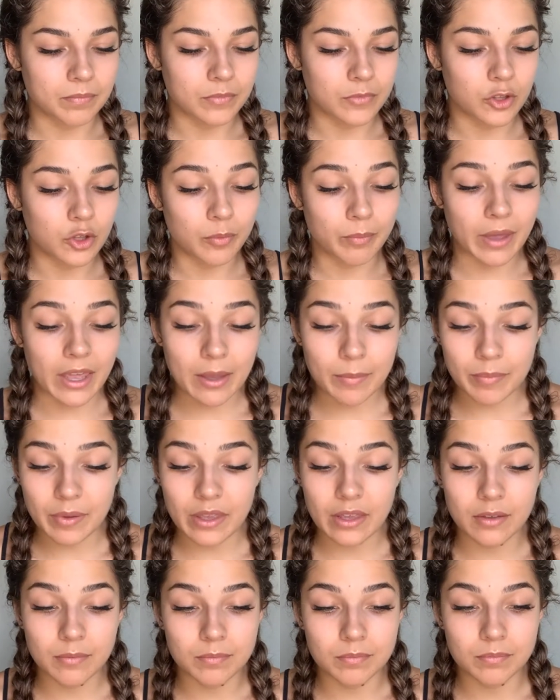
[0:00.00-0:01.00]
You may
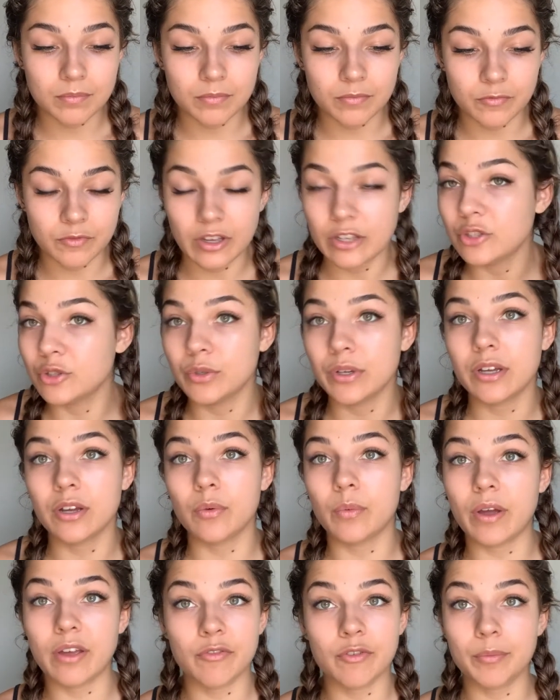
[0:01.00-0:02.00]
be venturing
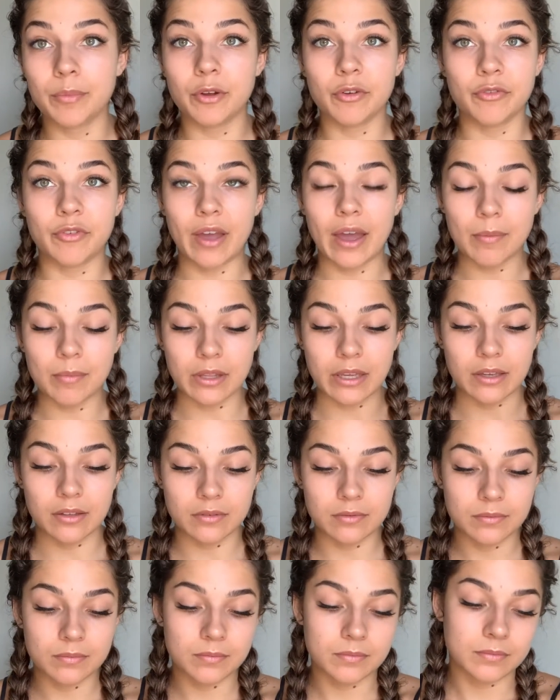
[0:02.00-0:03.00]
away from your family,
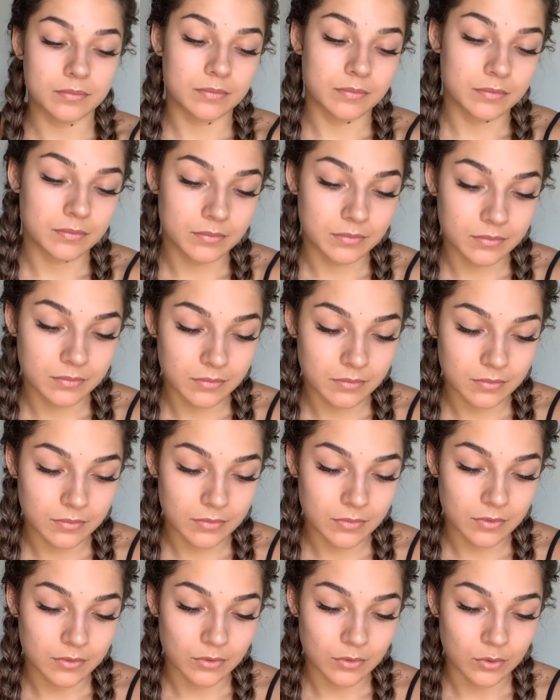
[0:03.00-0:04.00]

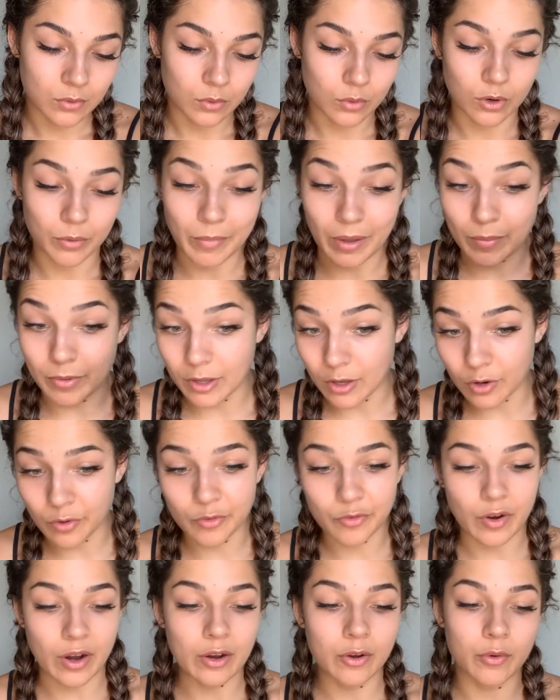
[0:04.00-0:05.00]
or maybe your
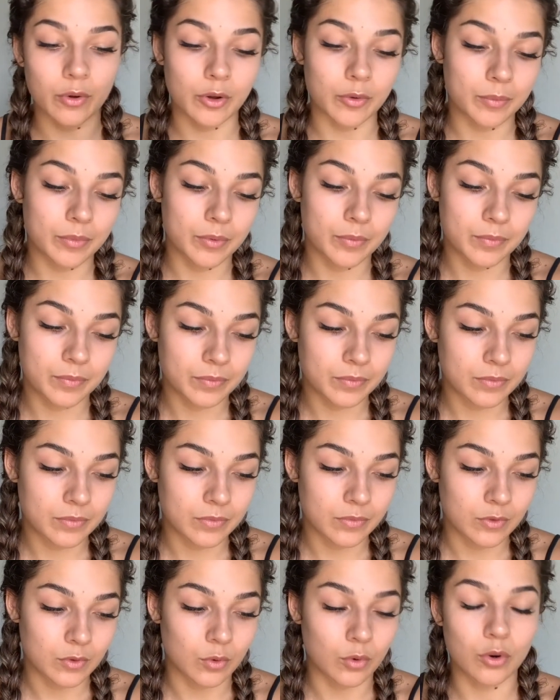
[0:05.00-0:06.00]
friend group,
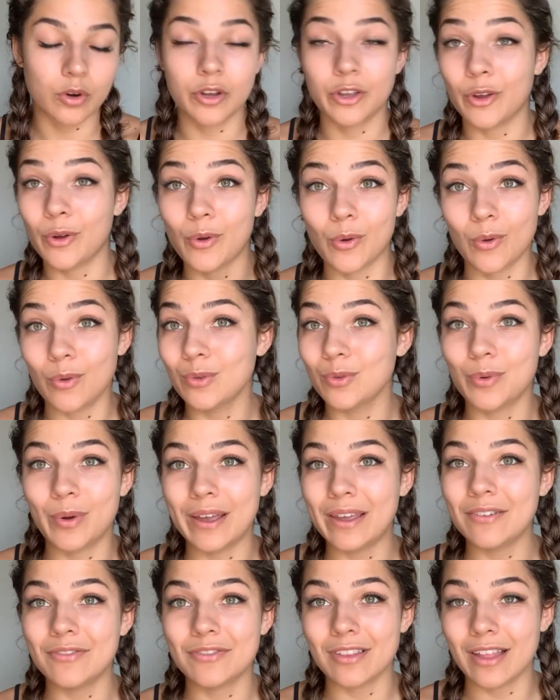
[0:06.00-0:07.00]
or your old
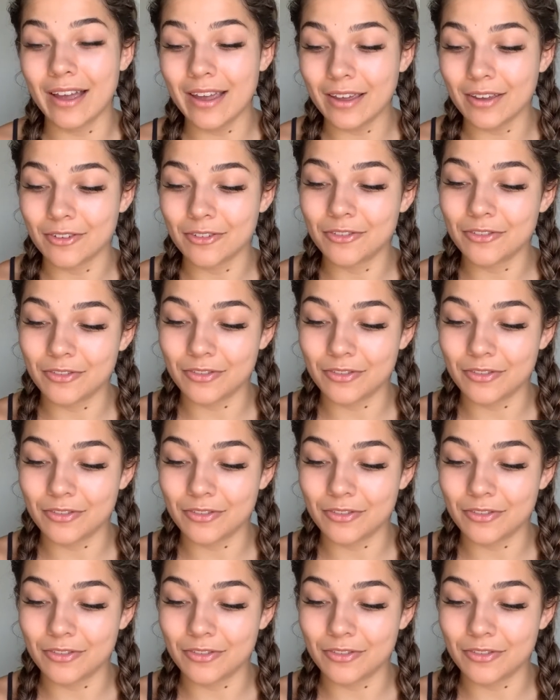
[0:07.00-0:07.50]
way of life.